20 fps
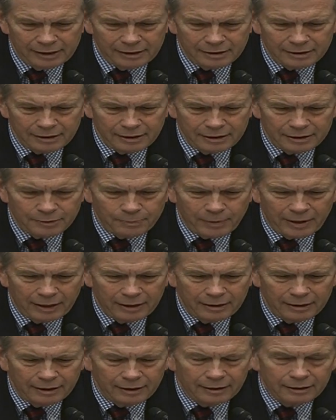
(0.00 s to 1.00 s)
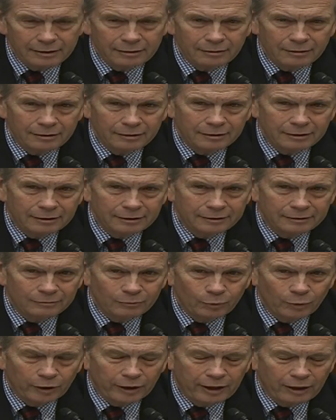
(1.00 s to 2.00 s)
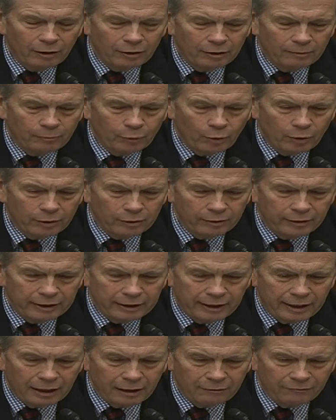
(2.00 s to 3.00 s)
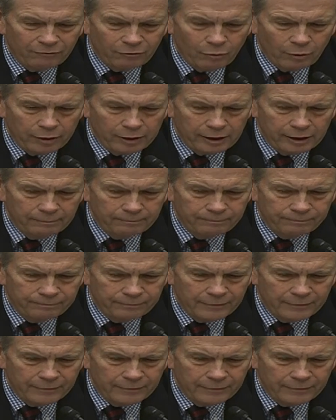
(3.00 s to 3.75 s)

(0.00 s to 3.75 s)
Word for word: he's, he's been uh, uh, working on the border in California.